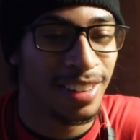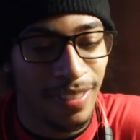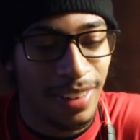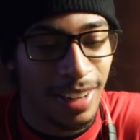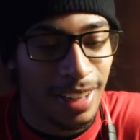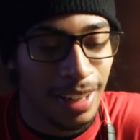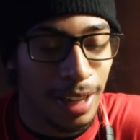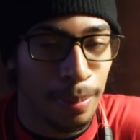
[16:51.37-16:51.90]
I
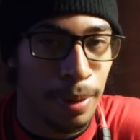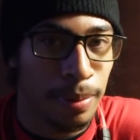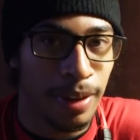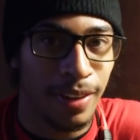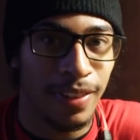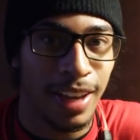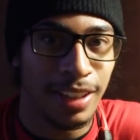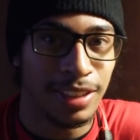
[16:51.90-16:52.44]
mean, like a lot of people
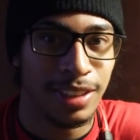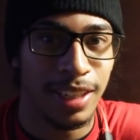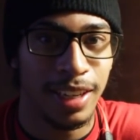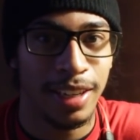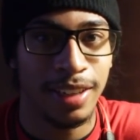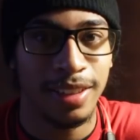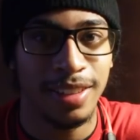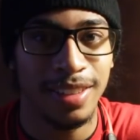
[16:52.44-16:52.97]
kept
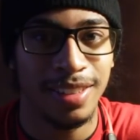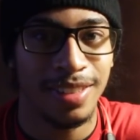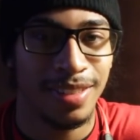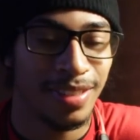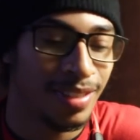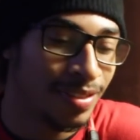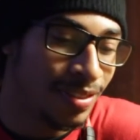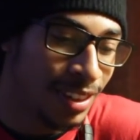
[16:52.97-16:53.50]
SDing.
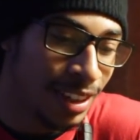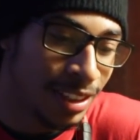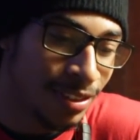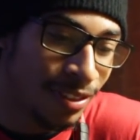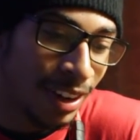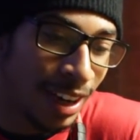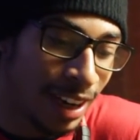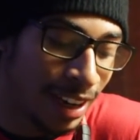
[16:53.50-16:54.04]
That's
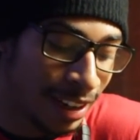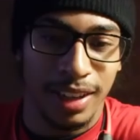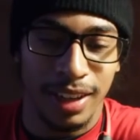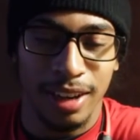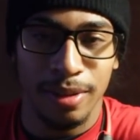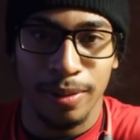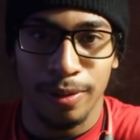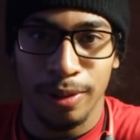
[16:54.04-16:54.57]
fine. Yeah,
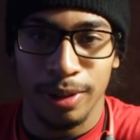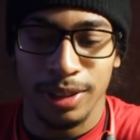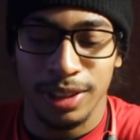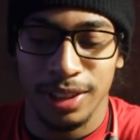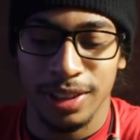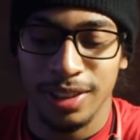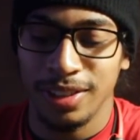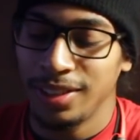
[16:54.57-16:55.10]
I went
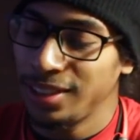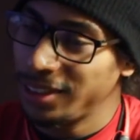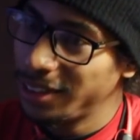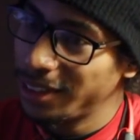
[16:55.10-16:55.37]
4-2.